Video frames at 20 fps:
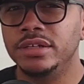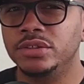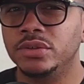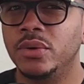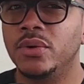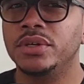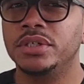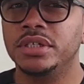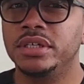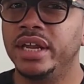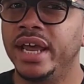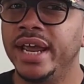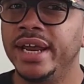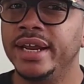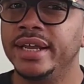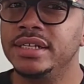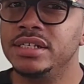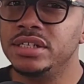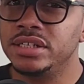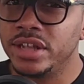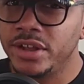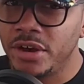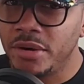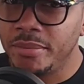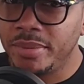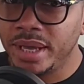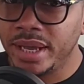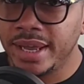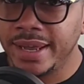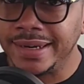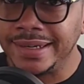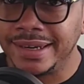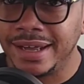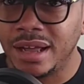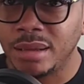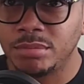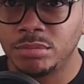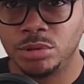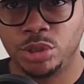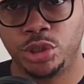toward dating still being
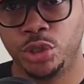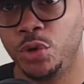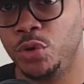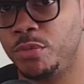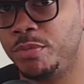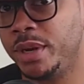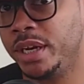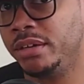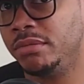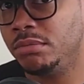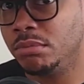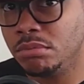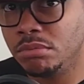dumb. Shoot me.